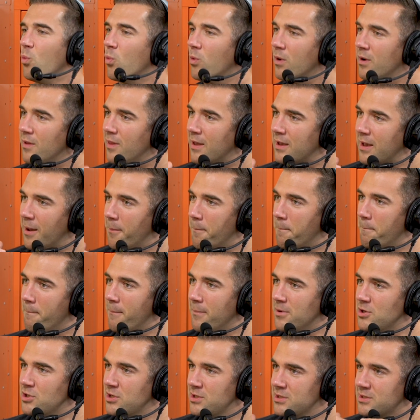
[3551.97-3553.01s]
She's like
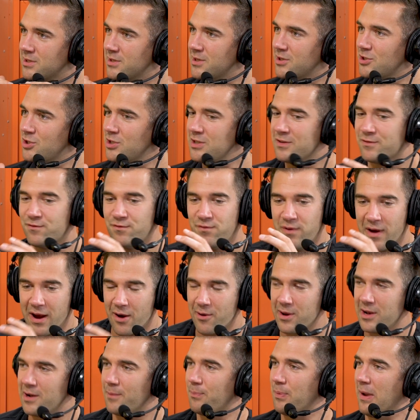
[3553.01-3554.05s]
busy. A, she's, she's
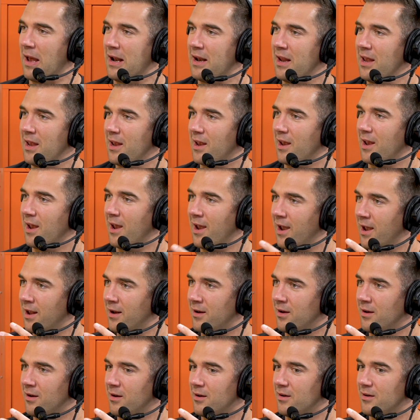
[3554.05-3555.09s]
very independent
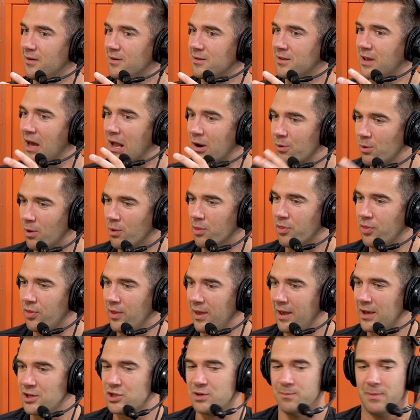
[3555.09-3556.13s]
and got her own
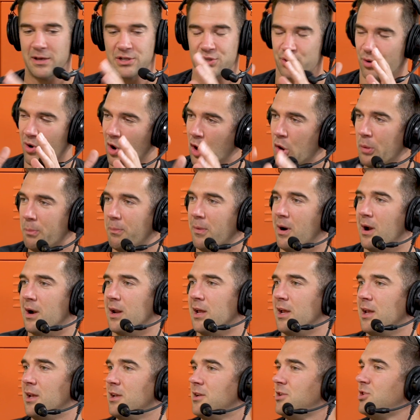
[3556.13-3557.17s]
thing. She makes her own
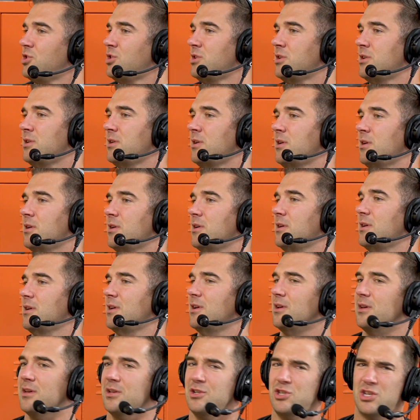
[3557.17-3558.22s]
money. She
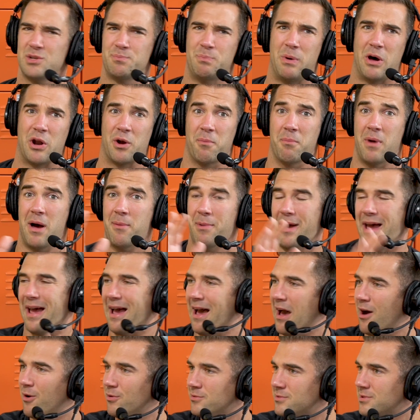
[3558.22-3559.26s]
just bought her mom a
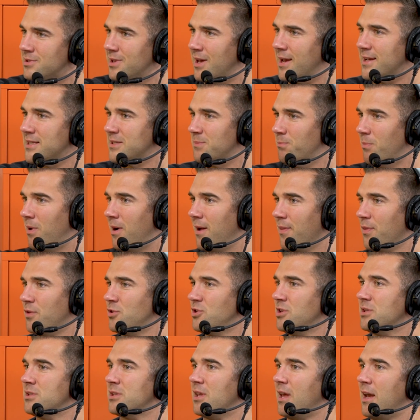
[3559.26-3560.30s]
house last month.
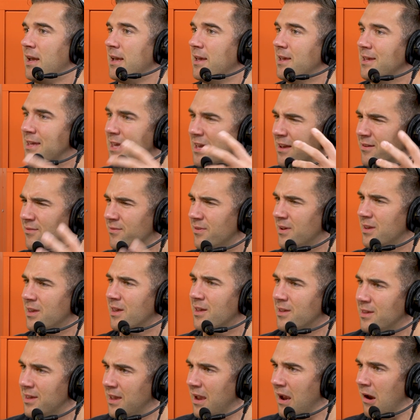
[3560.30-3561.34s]
She's like giving
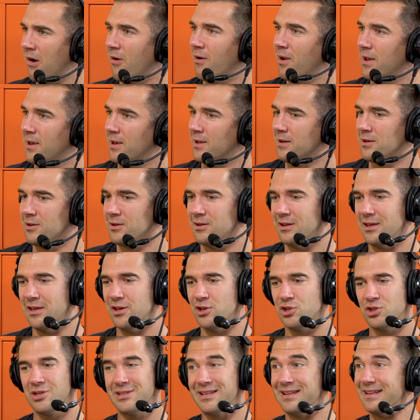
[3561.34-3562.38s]
and caring, and
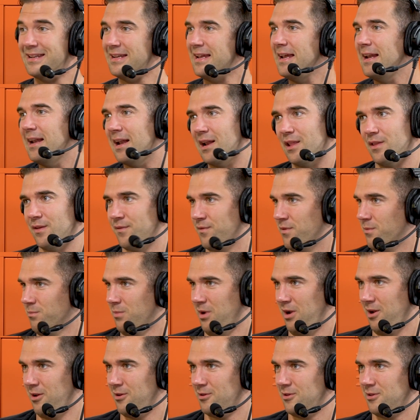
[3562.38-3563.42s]
she doesn't need anything from
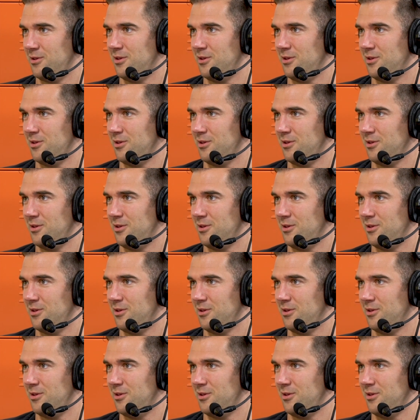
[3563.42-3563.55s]
me.